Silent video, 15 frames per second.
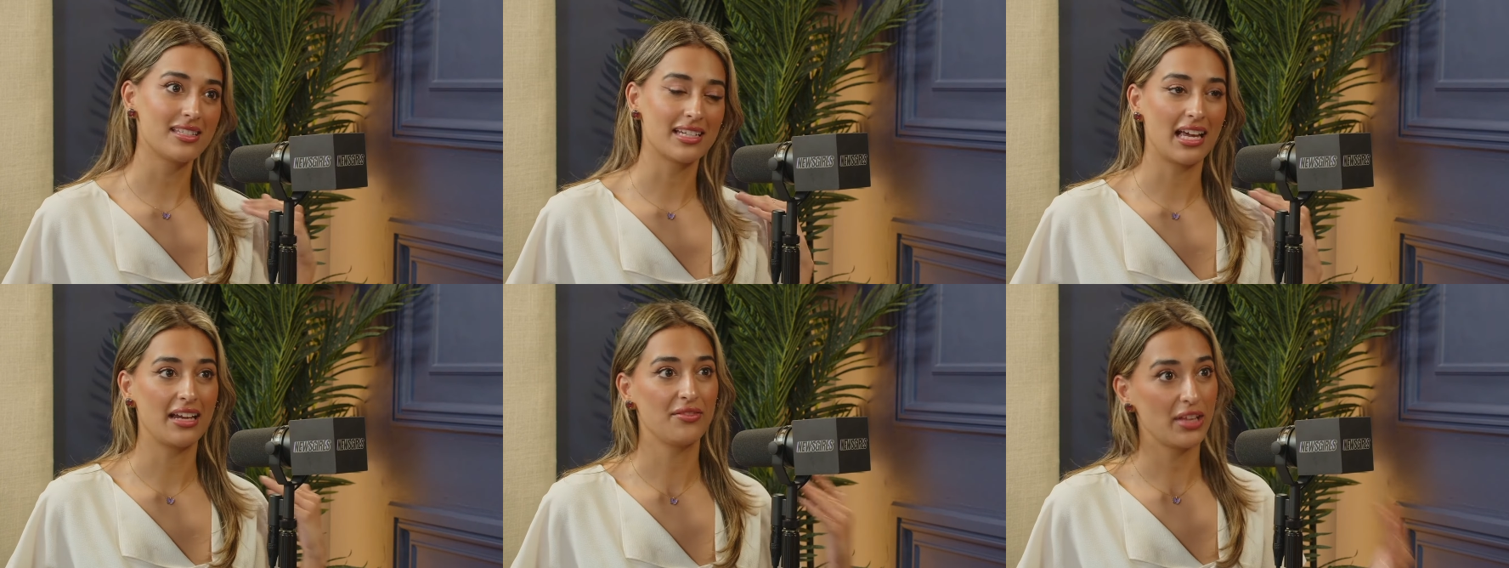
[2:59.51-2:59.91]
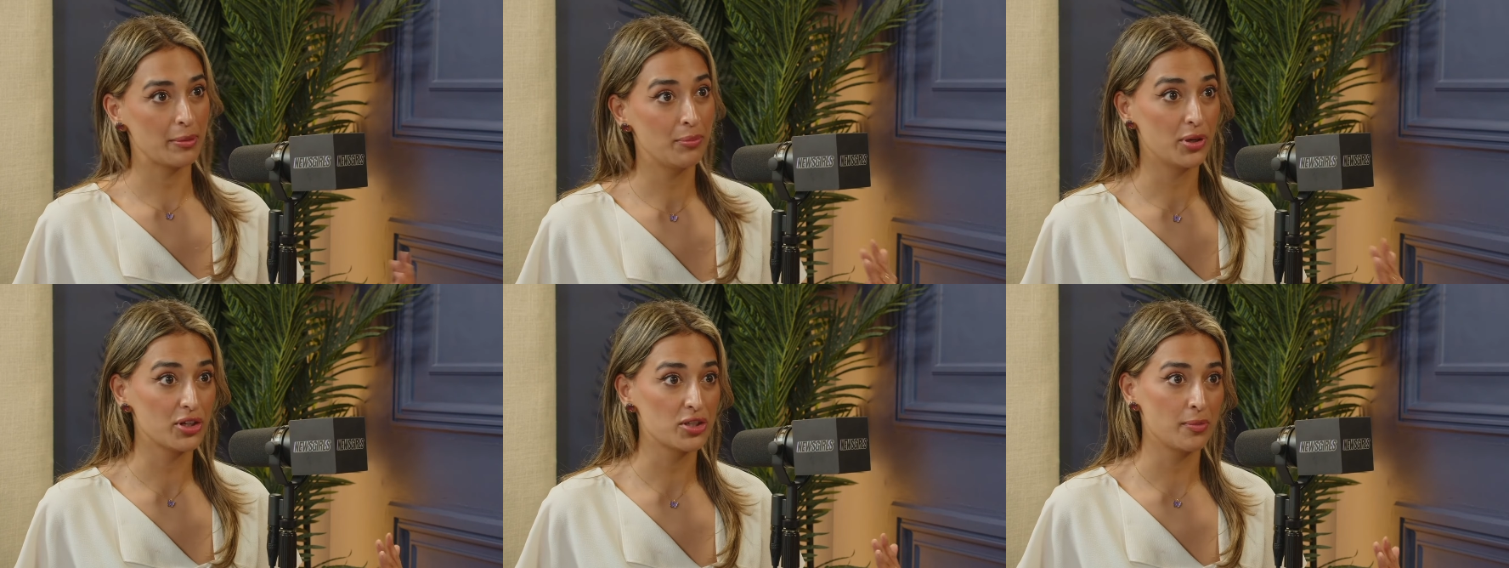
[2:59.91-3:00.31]
to kind
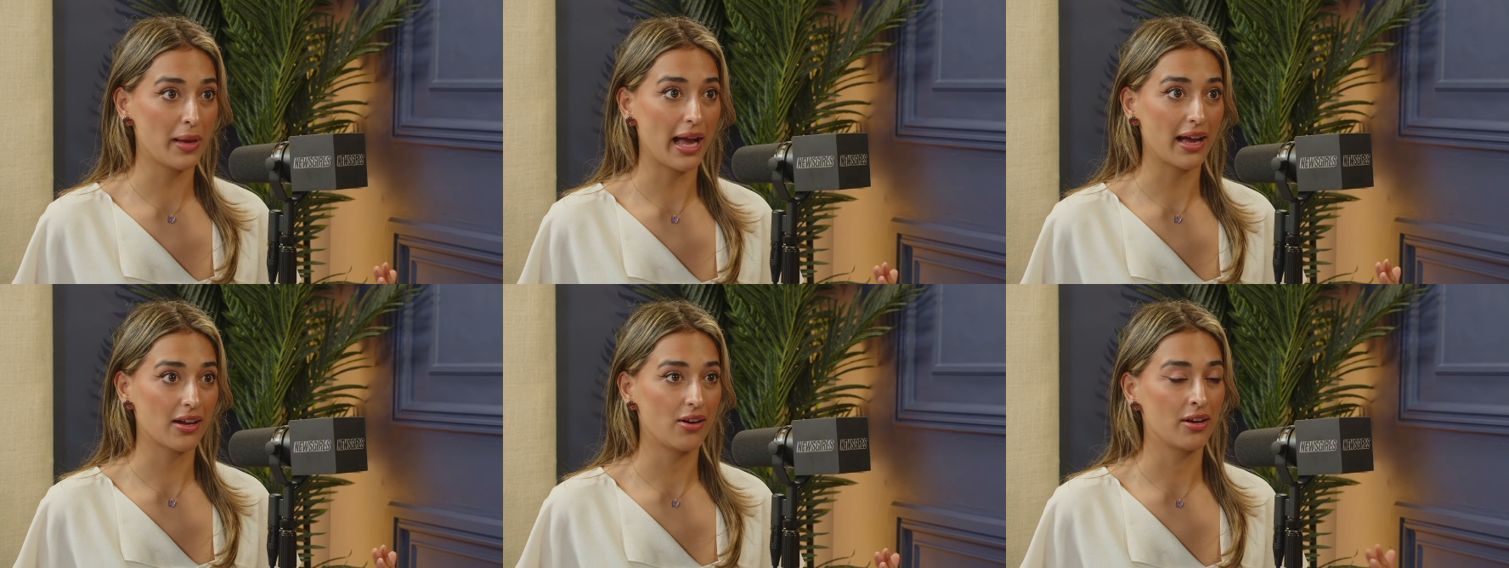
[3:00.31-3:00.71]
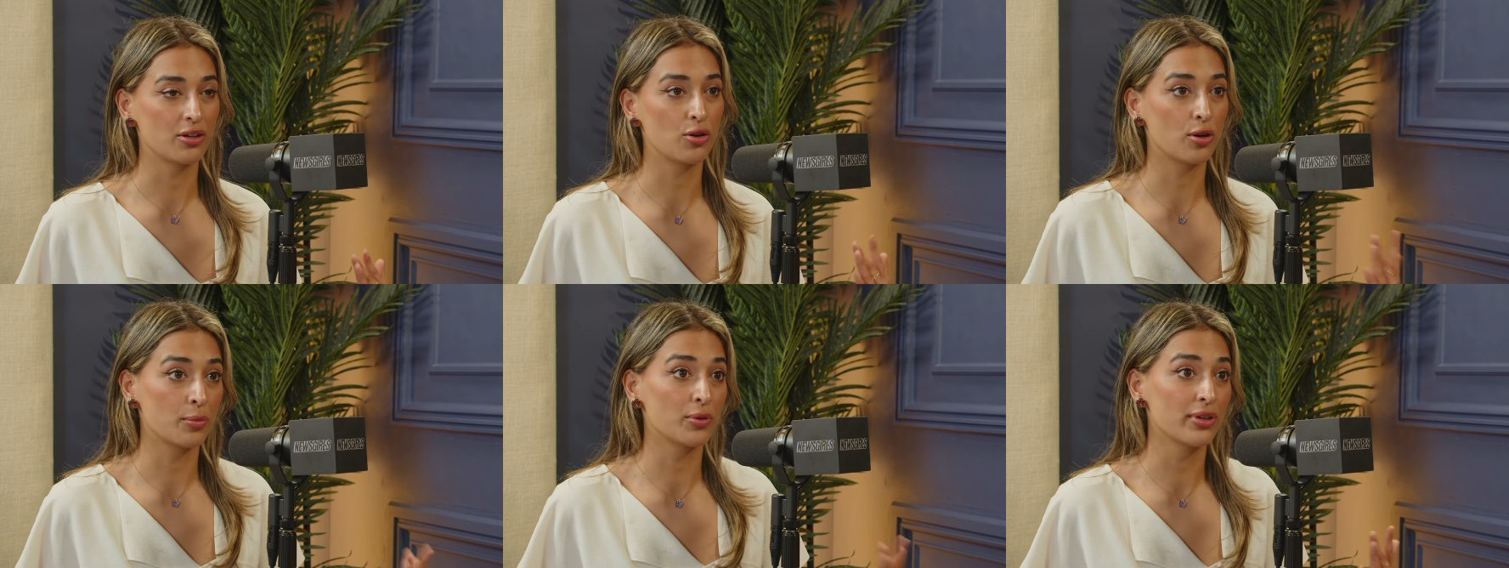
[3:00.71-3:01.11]
of push back on
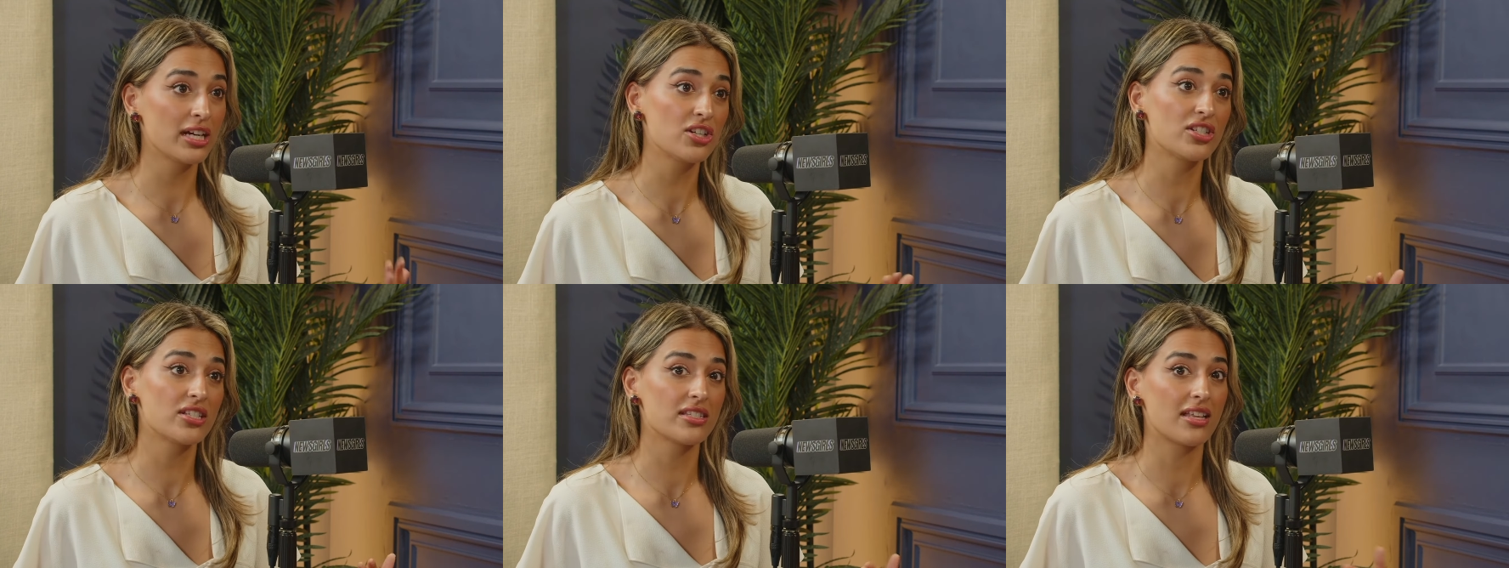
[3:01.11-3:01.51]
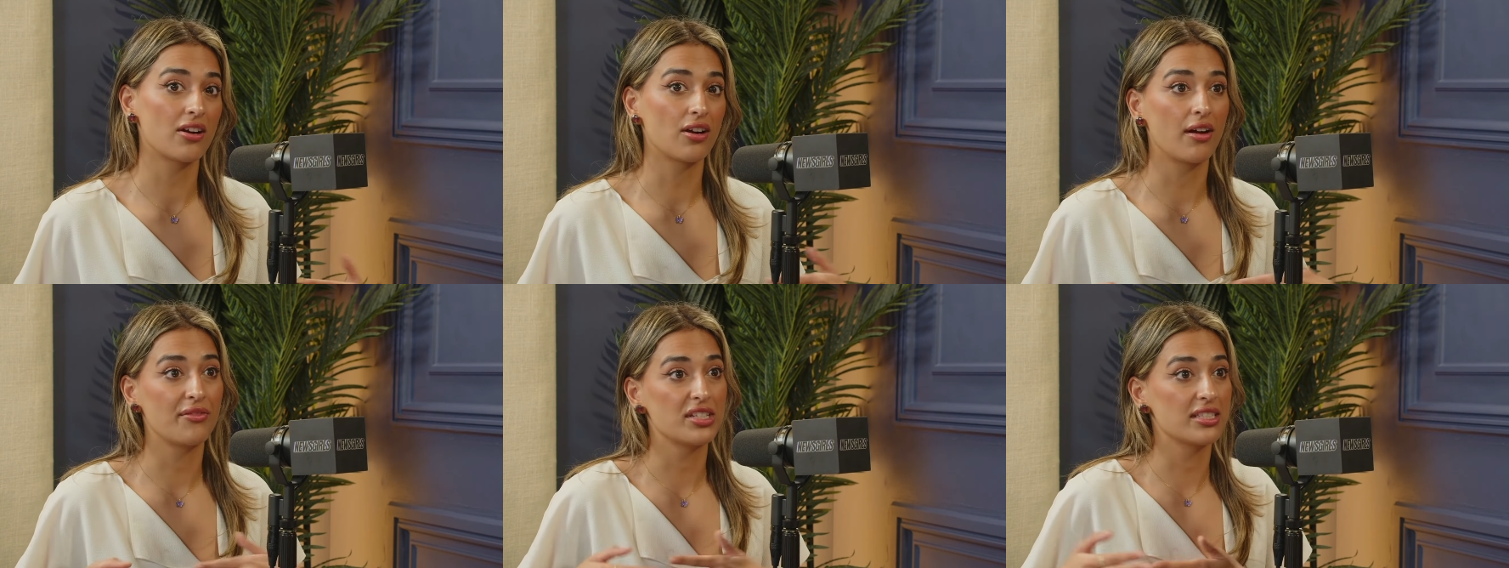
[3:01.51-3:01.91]
corporations that
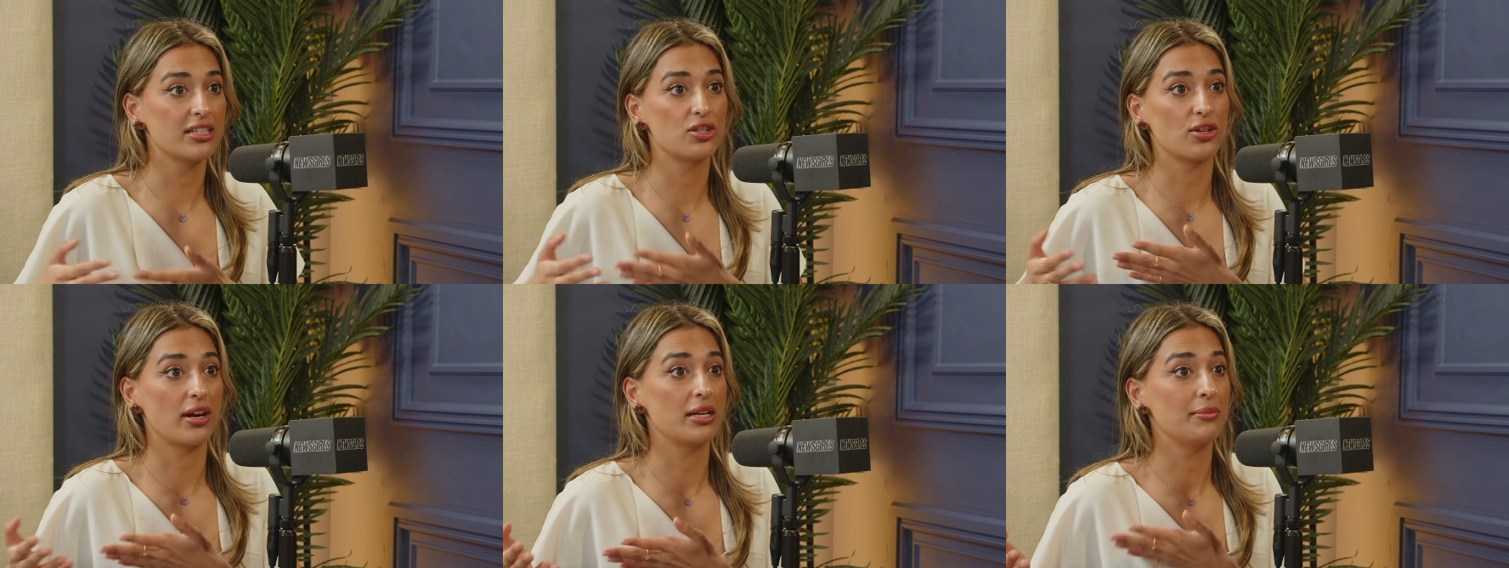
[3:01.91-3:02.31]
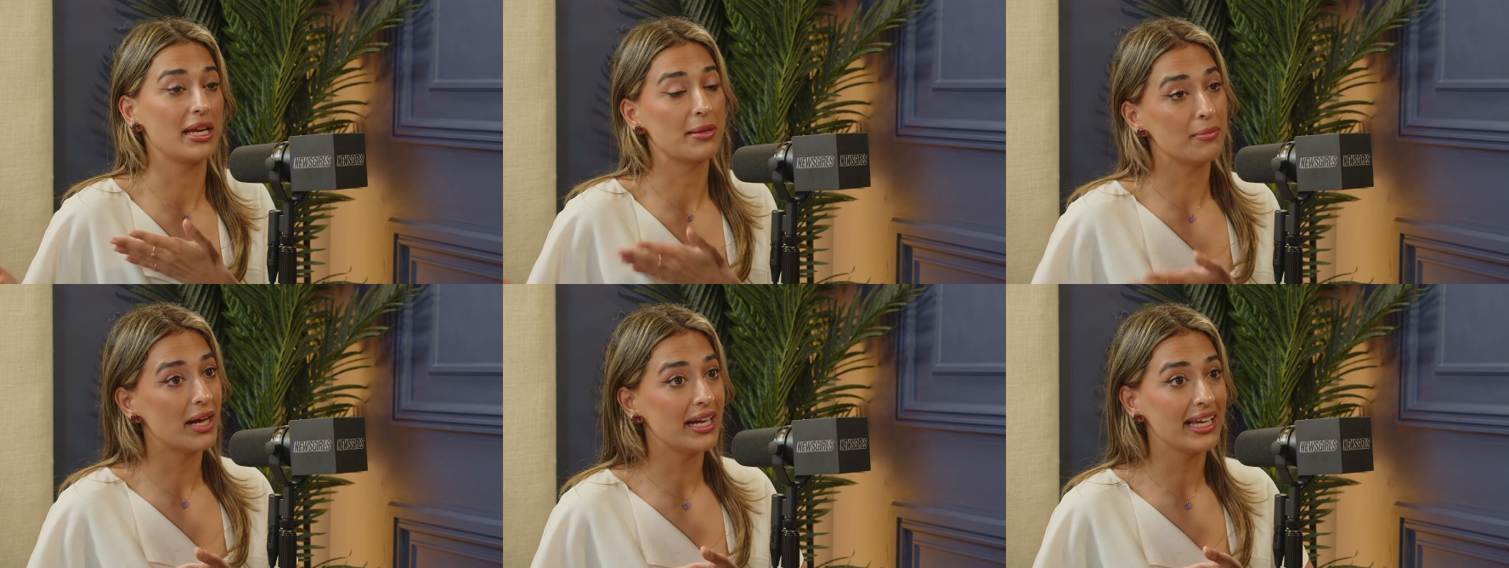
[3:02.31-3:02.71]
are obviously trying to
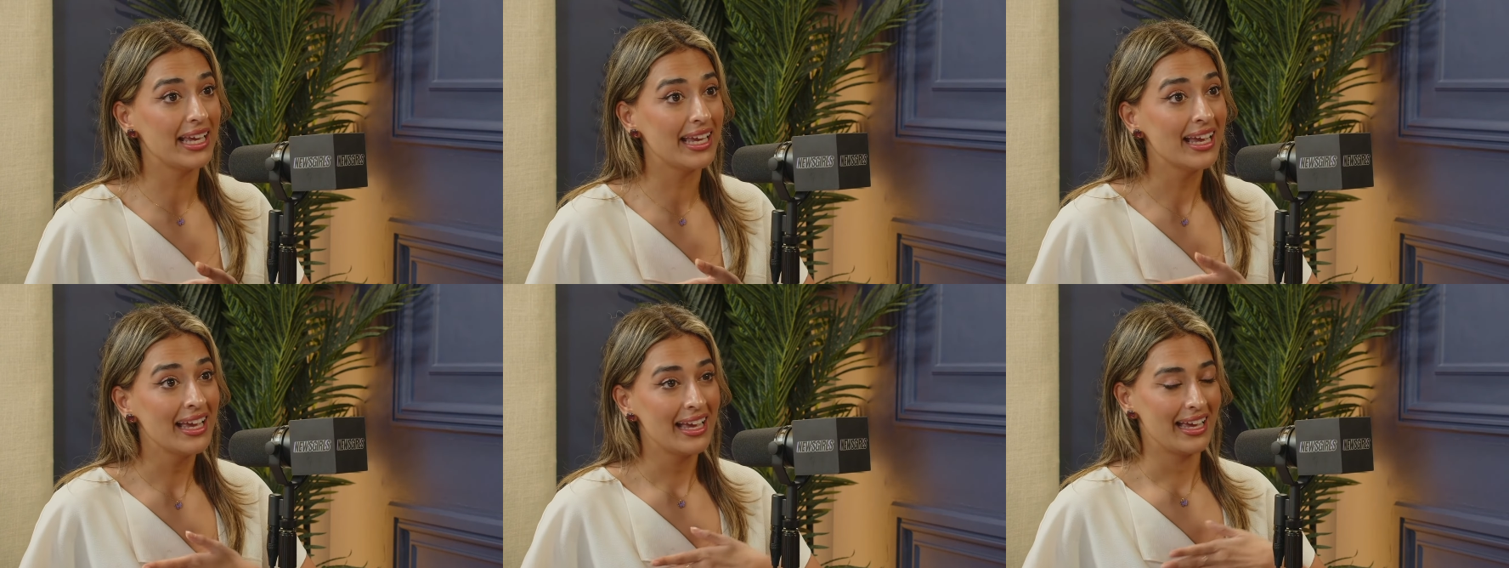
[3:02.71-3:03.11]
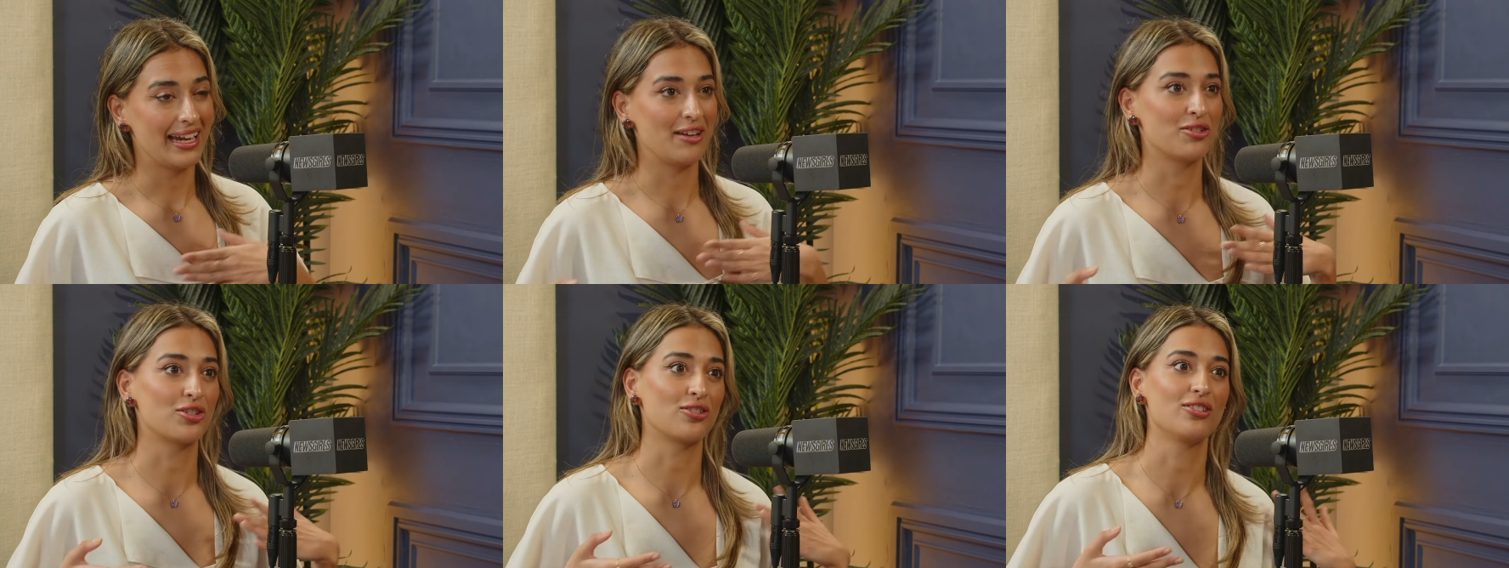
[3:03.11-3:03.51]
make money
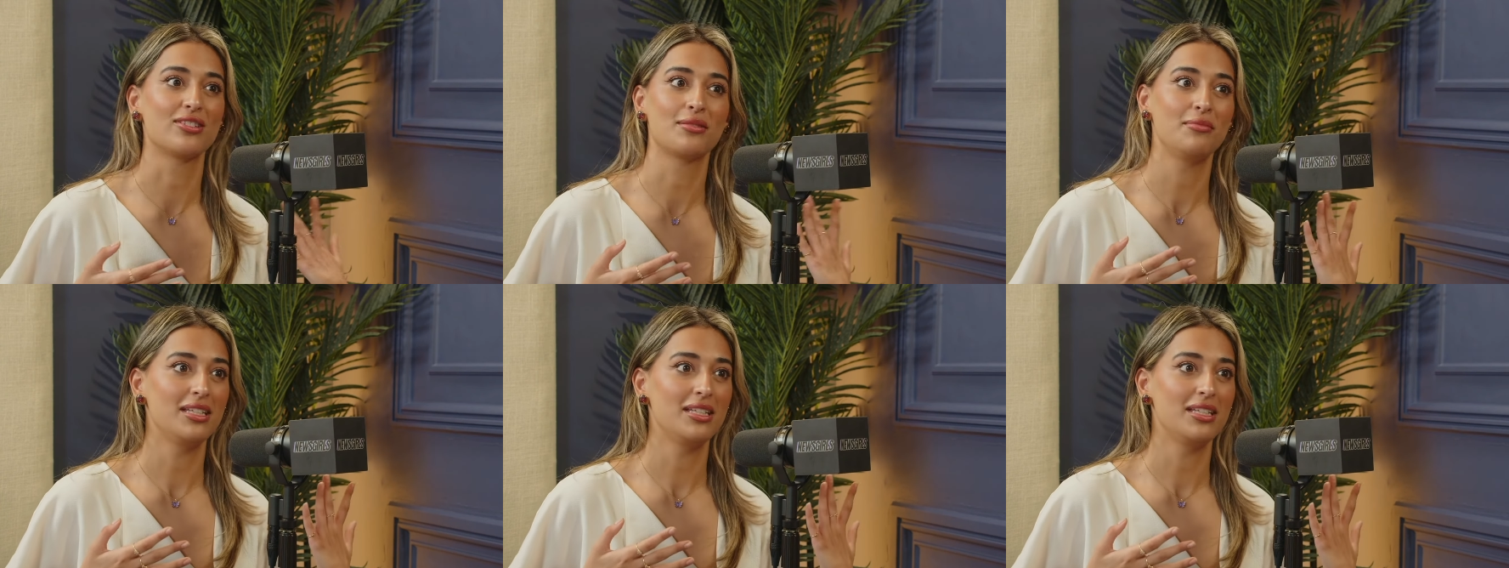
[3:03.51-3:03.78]
and how journalism